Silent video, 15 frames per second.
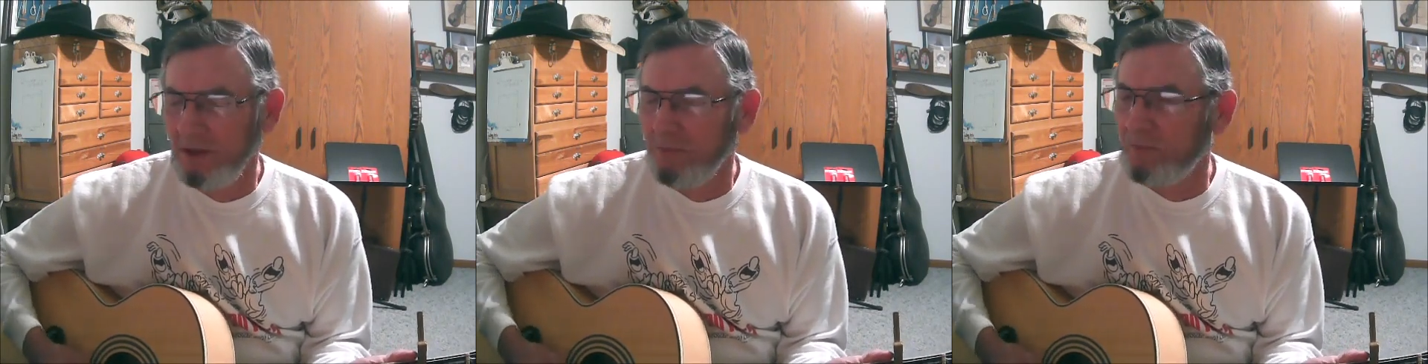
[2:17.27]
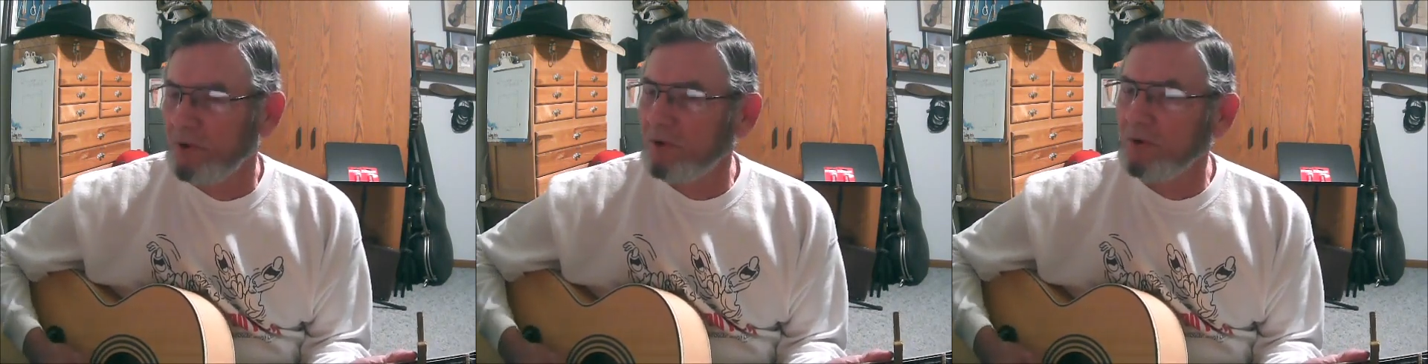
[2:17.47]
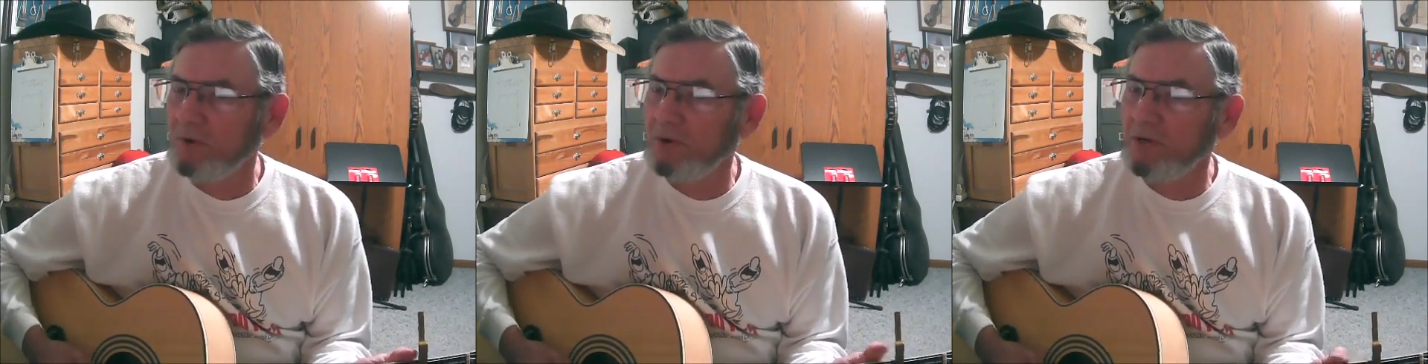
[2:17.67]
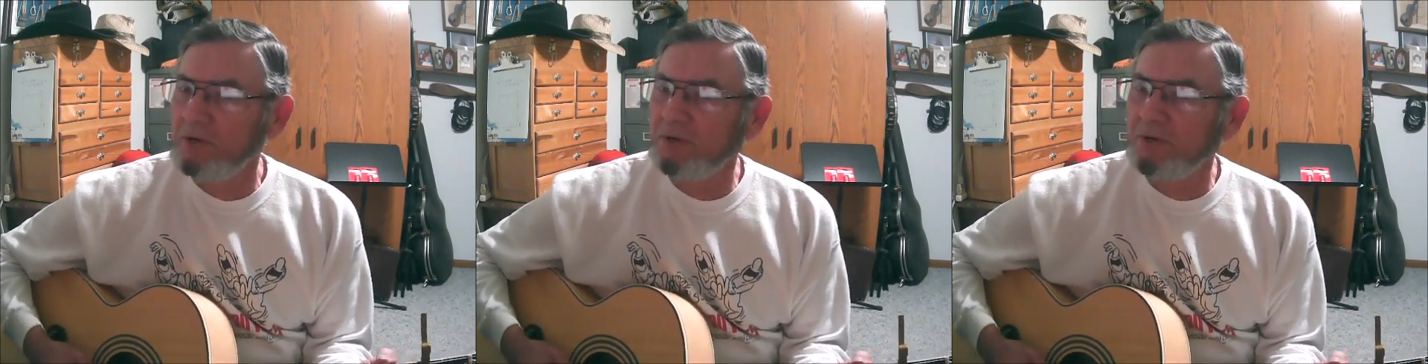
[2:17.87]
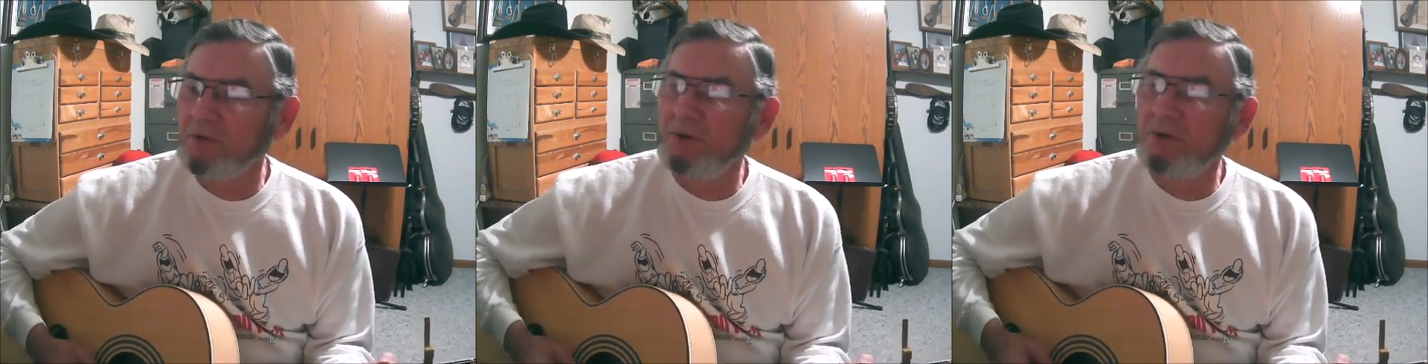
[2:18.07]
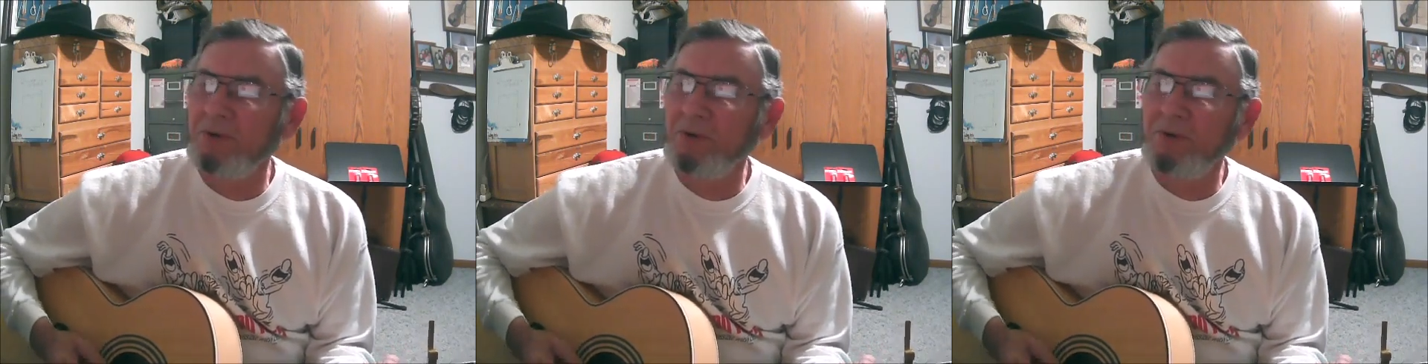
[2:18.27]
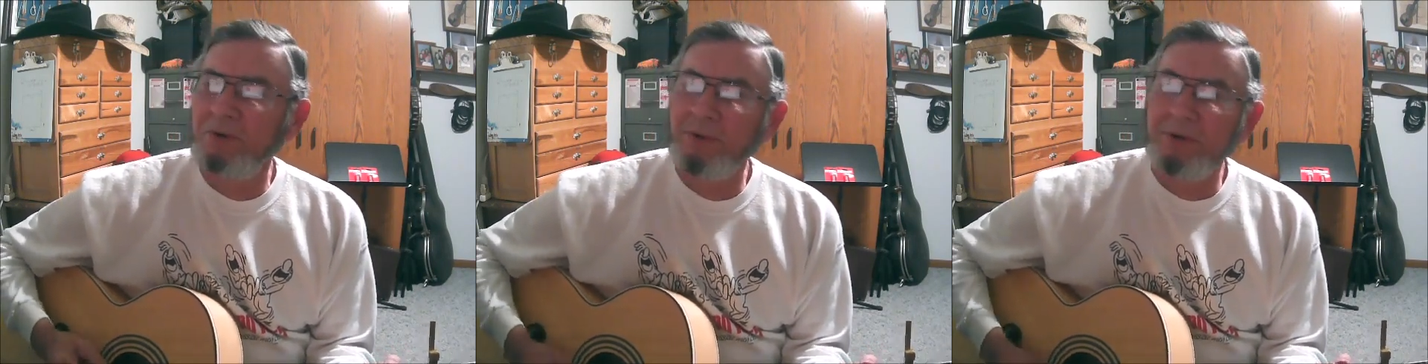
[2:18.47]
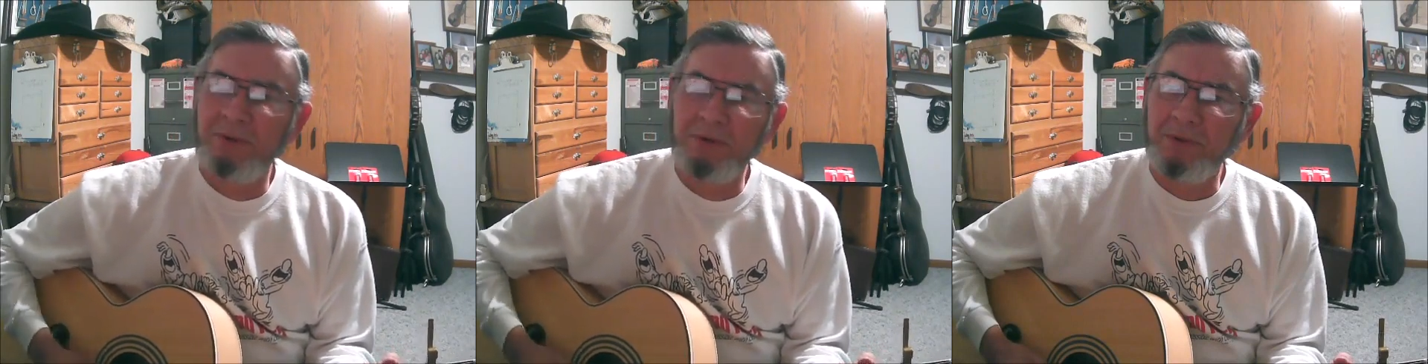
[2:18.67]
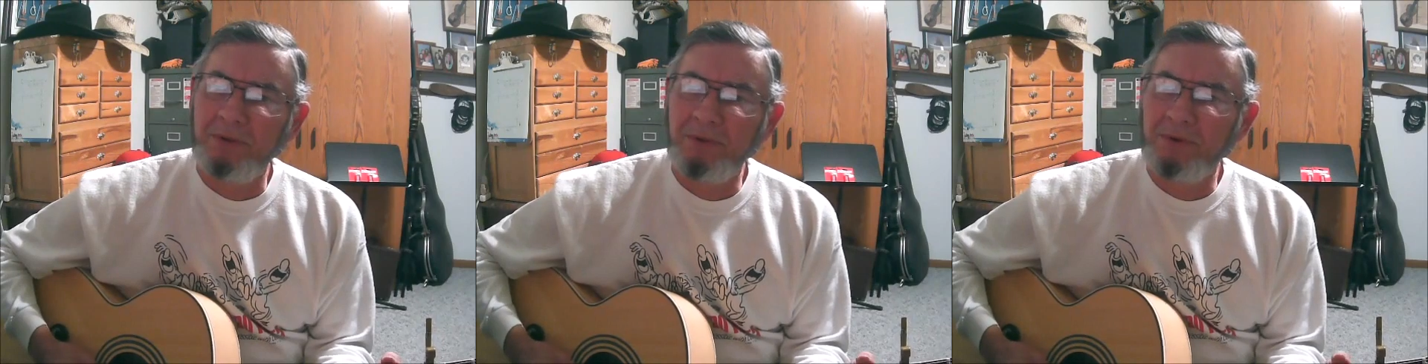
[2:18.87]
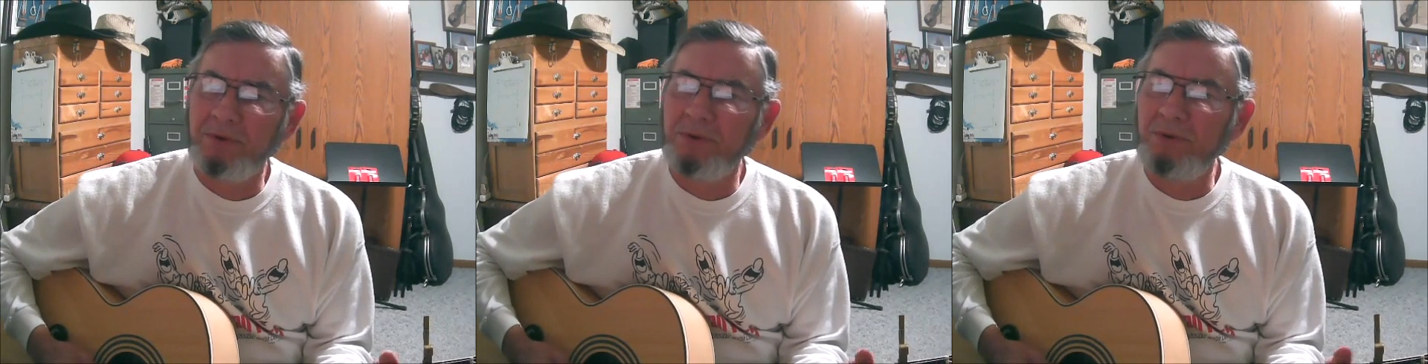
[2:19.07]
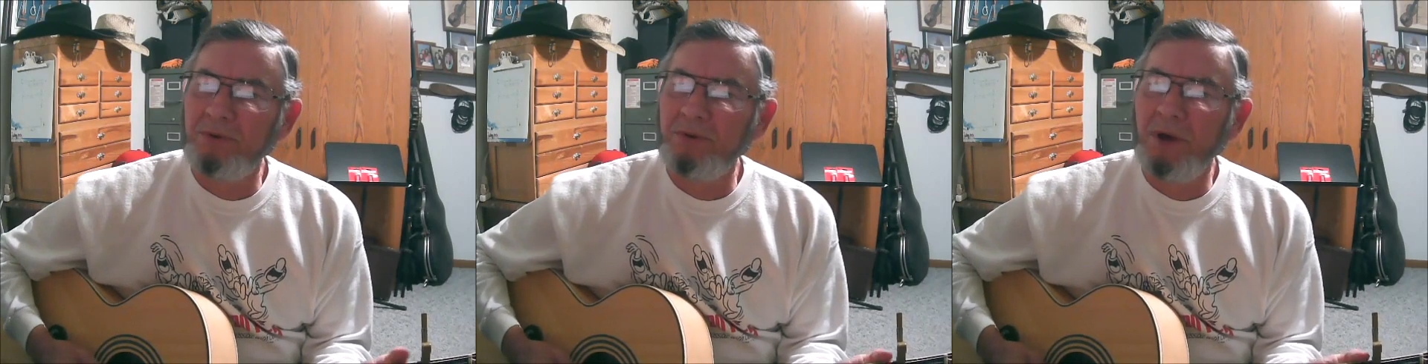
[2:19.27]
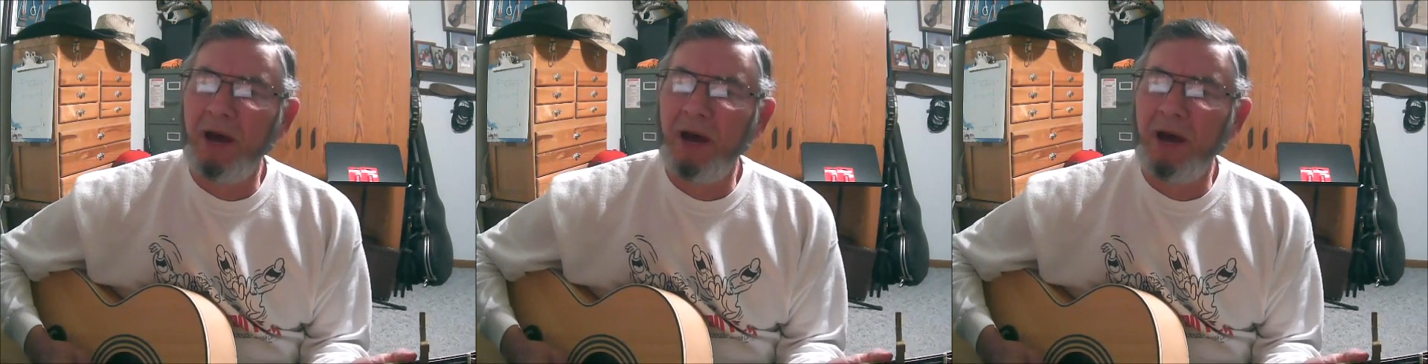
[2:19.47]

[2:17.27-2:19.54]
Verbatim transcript: put on this earth to